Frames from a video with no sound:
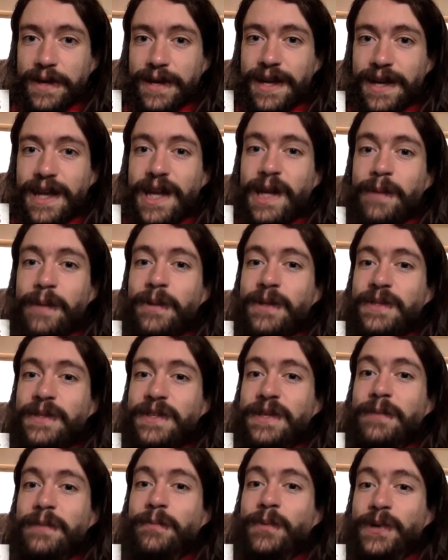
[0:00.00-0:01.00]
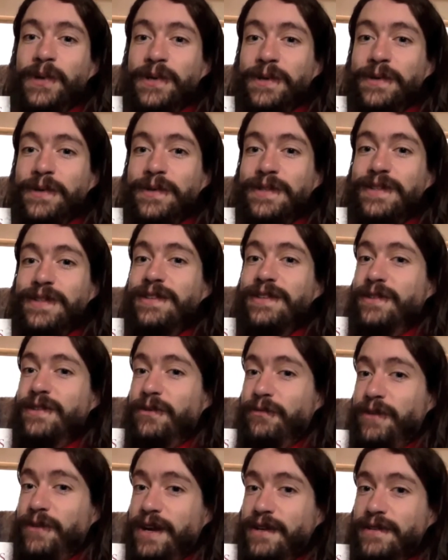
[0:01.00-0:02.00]
able to produce these
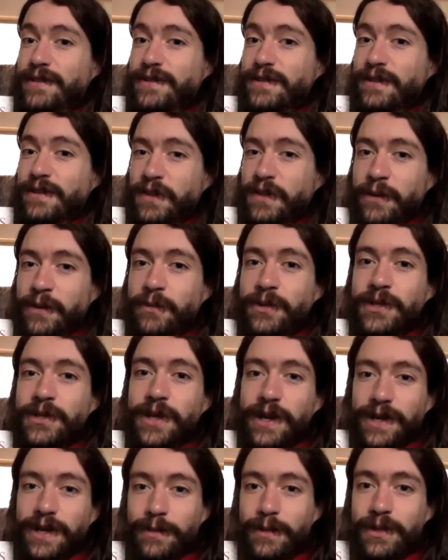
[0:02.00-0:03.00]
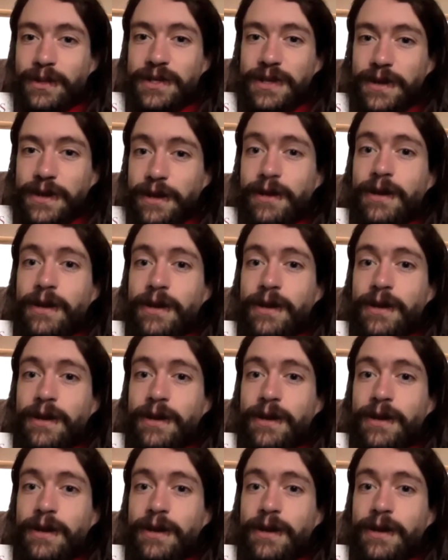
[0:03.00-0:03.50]
effects that we're talking about today.